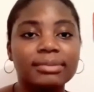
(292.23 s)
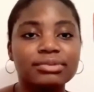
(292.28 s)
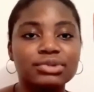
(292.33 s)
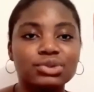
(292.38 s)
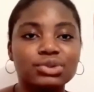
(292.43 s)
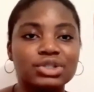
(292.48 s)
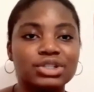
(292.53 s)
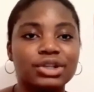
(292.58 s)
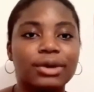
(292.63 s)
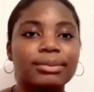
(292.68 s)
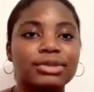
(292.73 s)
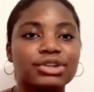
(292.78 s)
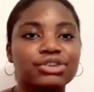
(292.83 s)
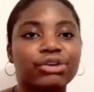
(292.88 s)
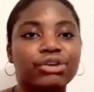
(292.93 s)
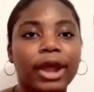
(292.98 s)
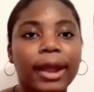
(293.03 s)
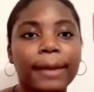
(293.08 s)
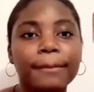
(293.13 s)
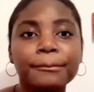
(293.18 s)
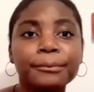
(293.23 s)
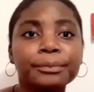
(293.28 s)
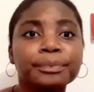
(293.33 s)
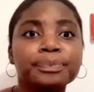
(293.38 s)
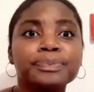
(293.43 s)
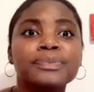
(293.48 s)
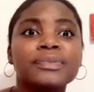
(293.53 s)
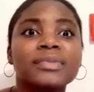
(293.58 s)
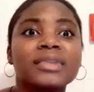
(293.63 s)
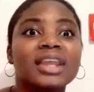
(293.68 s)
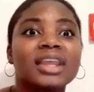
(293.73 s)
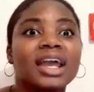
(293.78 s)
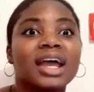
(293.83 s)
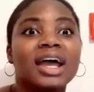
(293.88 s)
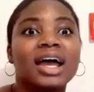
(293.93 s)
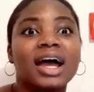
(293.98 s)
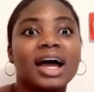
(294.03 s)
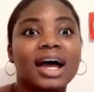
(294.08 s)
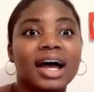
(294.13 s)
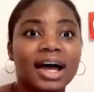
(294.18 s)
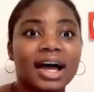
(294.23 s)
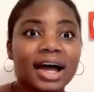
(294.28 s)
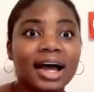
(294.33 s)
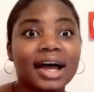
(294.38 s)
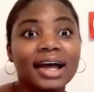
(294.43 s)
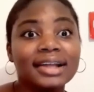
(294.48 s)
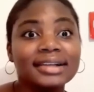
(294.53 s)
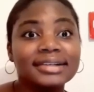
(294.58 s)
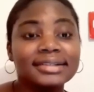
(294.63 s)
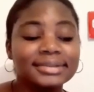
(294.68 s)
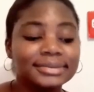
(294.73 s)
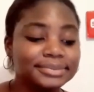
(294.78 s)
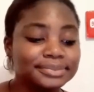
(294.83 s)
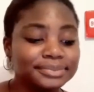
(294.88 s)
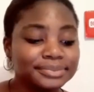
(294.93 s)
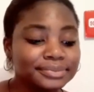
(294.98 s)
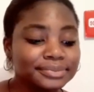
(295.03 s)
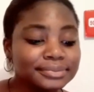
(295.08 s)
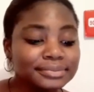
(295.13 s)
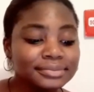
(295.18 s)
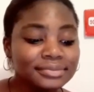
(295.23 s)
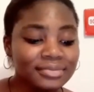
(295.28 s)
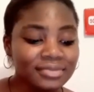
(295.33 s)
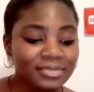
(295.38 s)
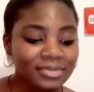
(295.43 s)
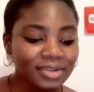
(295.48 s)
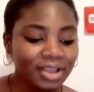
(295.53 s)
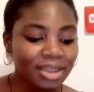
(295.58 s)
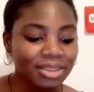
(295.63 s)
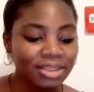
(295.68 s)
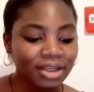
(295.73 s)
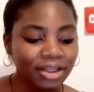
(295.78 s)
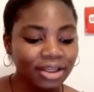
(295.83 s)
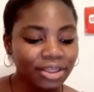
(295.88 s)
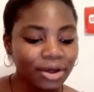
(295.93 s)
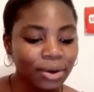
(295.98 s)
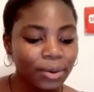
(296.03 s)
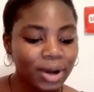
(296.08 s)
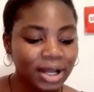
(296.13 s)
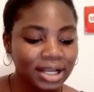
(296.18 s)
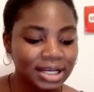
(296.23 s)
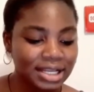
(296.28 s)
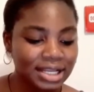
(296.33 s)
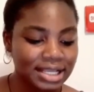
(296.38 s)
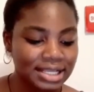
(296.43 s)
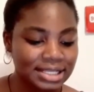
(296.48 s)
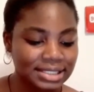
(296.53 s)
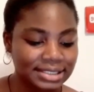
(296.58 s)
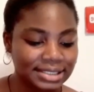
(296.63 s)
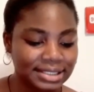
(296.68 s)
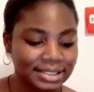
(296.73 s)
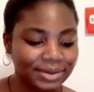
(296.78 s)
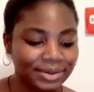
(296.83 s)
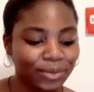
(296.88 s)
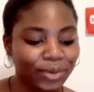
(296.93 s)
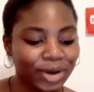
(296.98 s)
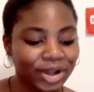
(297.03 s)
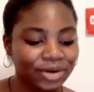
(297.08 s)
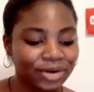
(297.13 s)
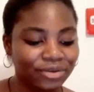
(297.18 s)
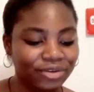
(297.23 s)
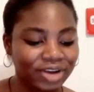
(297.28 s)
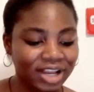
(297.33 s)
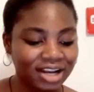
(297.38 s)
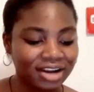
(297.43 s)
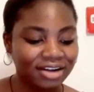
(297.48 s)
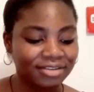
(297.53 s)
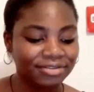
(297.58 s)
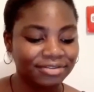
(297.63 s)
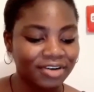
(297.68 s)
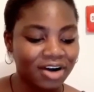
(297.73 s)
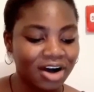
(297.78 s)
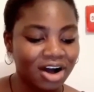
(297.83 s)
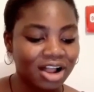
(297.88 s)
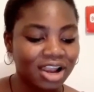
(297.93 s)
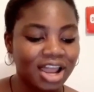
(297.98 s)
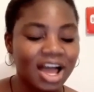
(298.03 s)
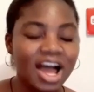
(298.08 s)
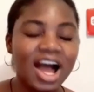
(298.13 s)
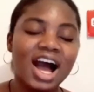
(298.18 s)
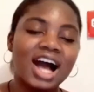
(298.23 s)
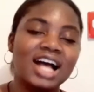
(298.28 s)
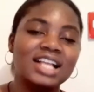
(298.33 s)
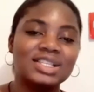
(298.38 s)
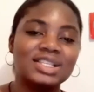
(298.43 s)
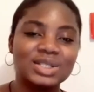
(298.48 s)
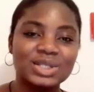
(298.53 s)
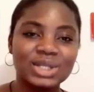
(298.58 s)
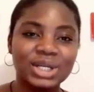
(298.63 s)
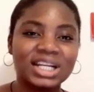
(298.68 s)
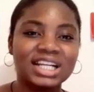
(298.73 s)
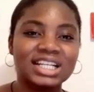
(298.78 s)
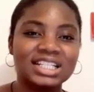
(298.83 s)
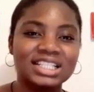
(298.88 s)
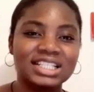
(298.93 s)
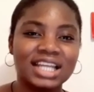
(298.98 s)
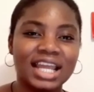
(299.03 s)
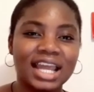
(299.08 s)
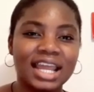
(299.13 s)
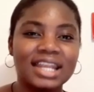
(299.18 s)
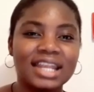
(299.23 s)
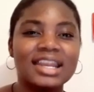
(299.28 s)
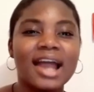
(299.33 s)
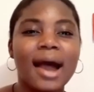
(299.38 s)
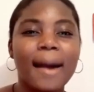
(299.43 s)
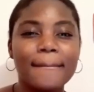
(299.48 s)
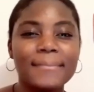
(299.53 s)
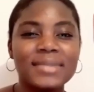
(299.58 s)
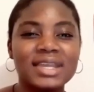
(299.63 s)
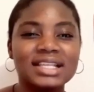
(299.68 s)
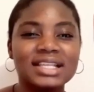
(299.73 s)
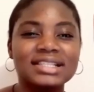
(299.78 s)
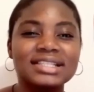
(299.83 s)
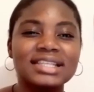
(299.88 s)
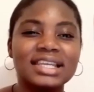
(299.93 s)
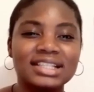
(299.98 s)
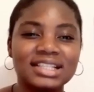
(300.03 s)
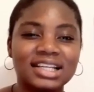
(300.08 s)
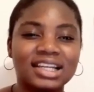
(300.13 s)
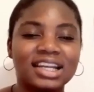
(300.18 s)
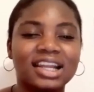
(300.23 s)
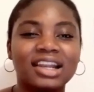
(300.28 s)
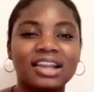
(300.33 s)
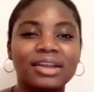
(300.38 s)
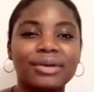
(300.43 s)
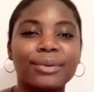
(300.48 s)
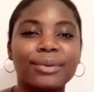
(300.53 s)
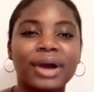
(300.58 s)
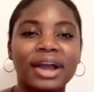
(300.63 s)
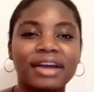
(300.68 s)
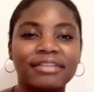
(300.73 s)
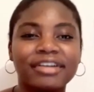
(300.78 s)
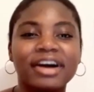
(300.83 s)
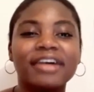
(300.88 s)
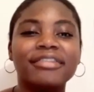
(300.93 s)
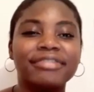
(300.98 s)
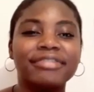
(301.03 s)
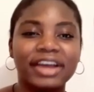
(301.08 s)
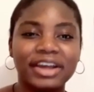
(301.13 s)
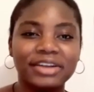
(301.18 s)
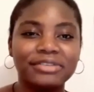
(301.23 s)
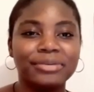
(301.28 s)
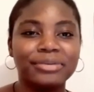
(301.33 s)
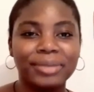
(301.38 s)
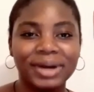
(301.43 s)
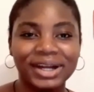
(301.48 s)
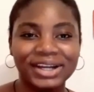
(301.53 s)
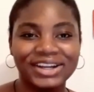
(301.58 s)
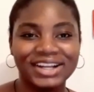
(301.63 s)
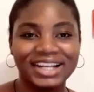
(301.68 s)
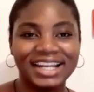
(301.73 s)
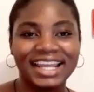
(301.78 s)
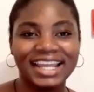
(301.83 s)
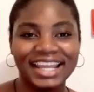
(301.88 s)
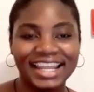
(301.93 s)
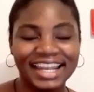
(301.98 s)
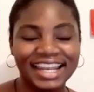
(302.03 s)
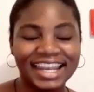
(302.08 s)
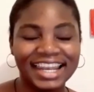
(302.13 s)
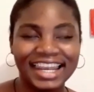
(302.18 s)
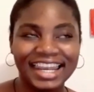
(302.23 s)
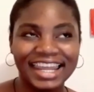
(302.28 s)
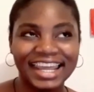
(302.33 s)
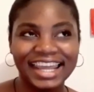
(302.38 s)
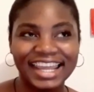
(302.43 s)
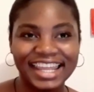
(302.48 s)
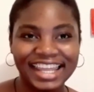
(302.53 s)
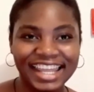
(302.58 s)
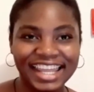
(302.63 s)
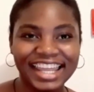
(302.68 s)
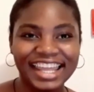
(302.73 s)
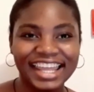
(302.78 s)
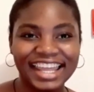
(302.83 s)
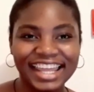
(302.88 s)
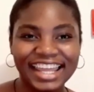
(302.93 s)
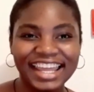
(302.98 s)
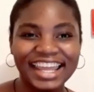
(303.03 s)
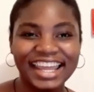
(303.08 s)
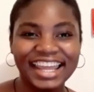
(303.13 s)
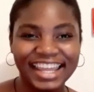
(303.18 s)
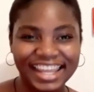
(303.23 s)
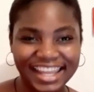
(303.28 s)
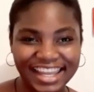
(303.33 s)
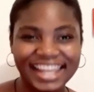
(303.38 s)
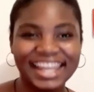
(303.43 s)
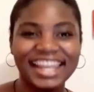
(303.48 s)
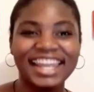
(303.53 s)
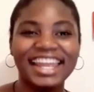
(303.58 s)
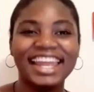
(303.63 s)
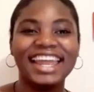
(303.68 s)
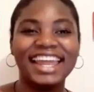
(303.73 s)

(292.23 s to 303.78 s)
So, me try. And The other one is, when rain a fall and sun a shine, that means Satan and his wife are fighting for my kill head. Like, we